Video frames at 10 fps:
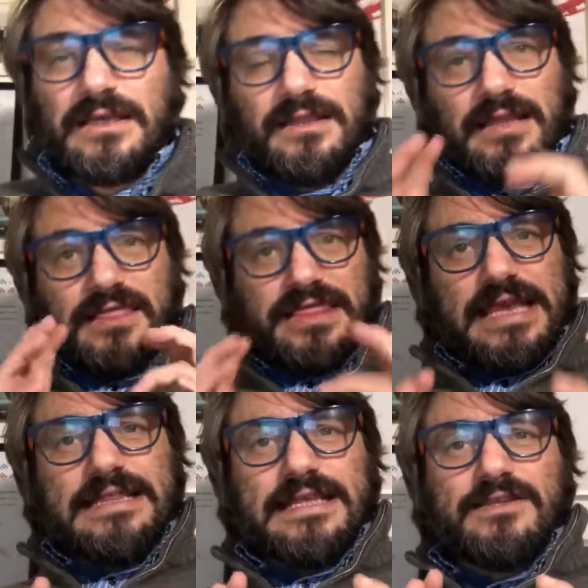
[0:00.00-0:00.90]
the
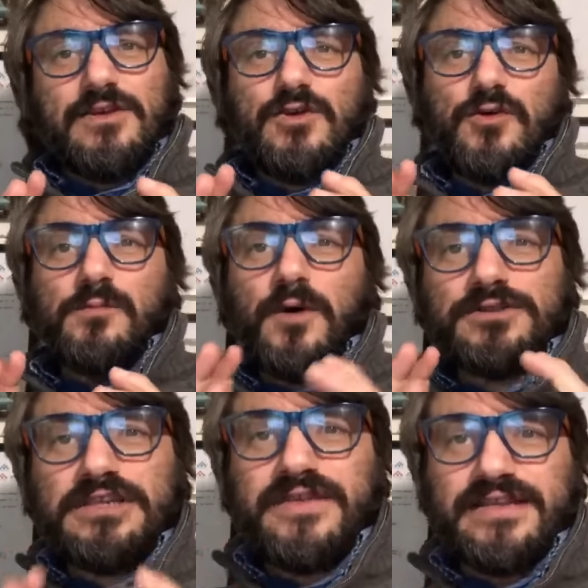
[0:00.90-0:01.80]
thing that you
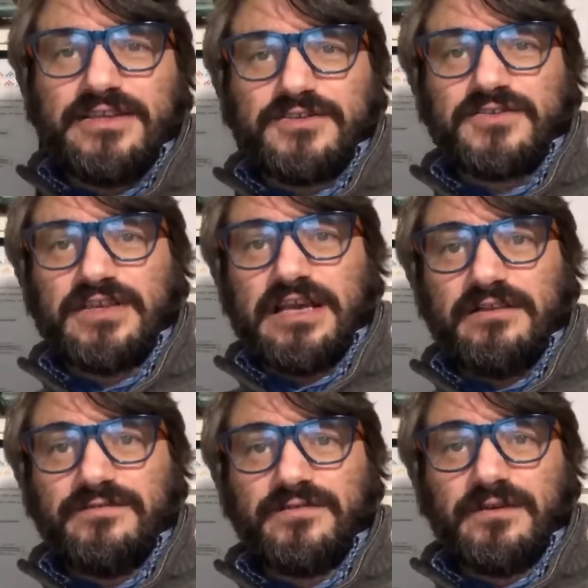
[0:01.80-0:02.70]
motivate
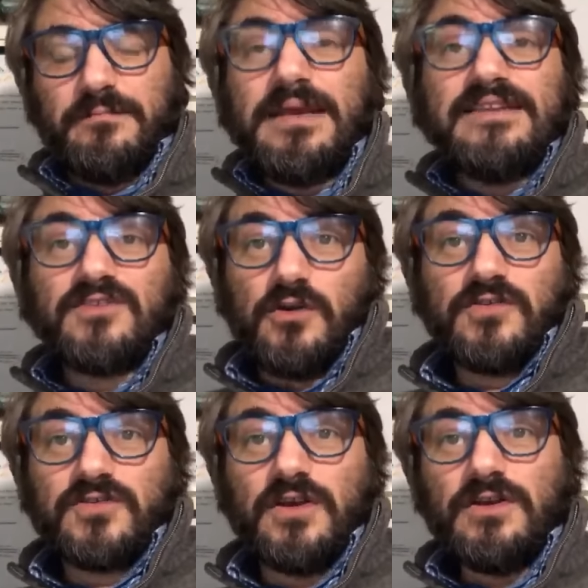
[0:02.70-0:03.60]
yourself means
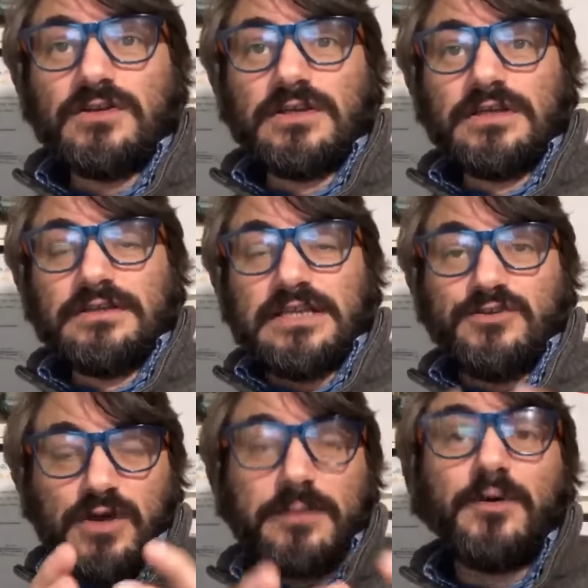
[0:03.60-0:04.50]
also
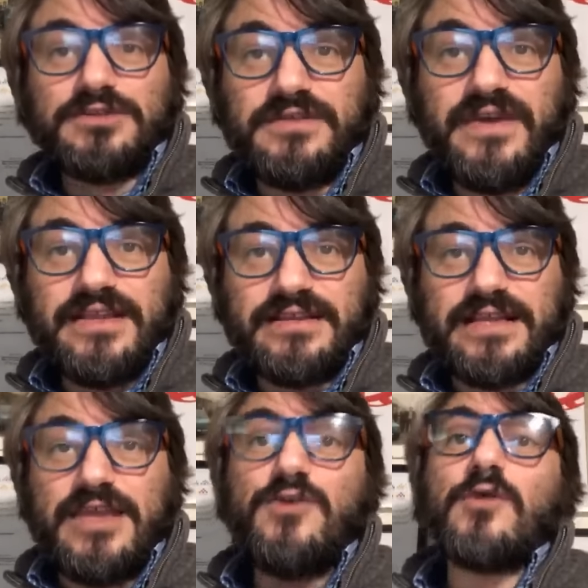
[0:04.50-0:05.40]
that you are motivated
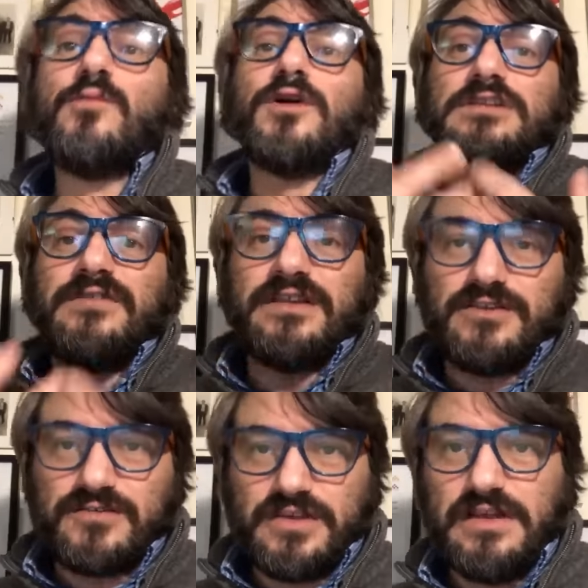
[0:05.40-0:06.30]
and you motivate
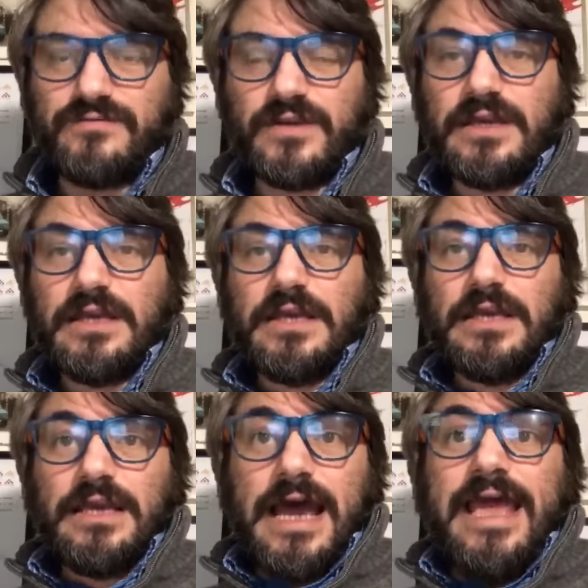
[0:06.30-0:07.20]
yourself.
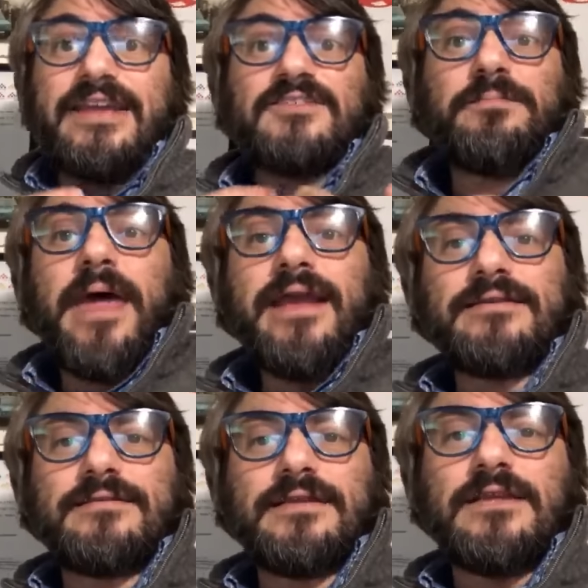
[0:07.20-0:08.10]
I
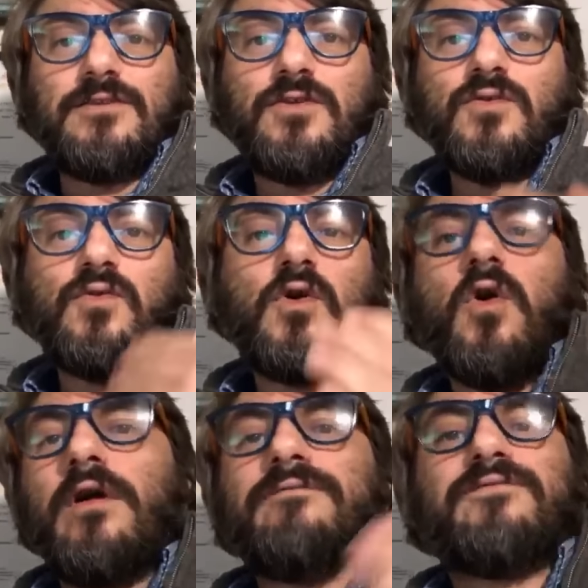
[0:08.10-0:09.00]
expect that you
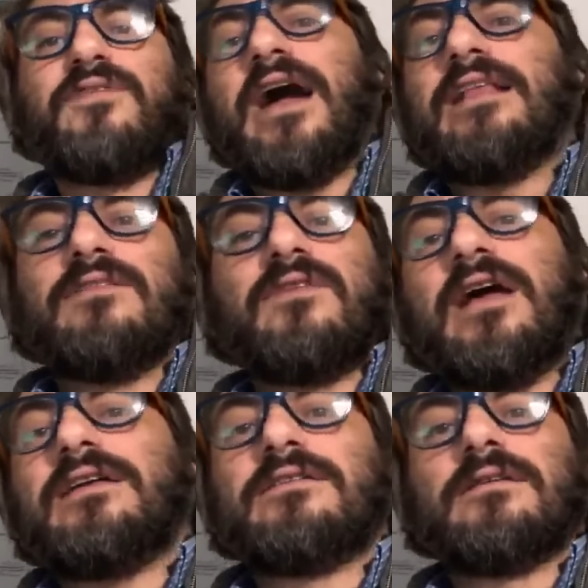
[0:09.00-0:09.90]
go and find the
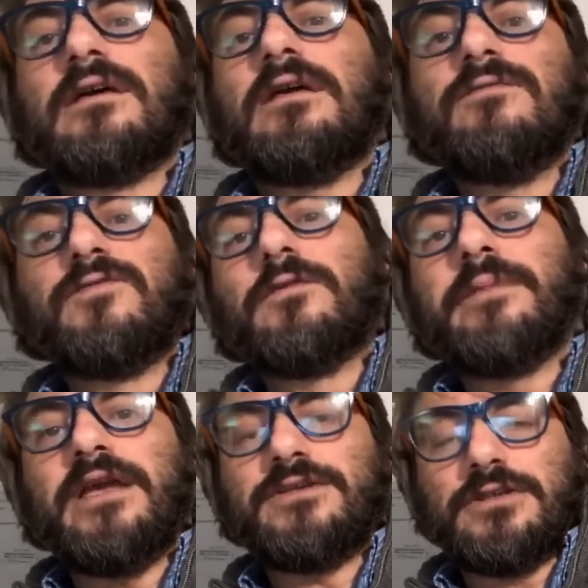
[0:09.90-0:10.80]
right
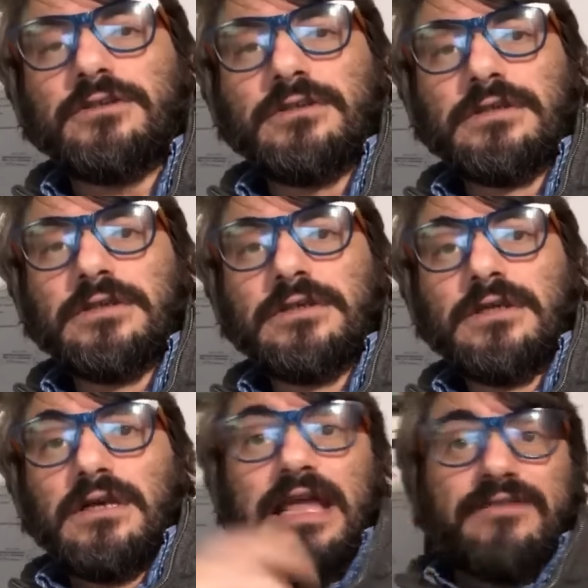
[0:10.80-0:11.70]
information.
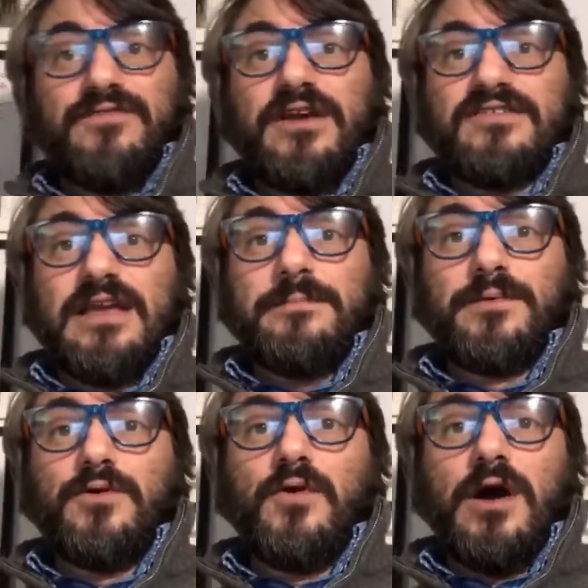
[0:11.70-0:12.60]
Like, for example, you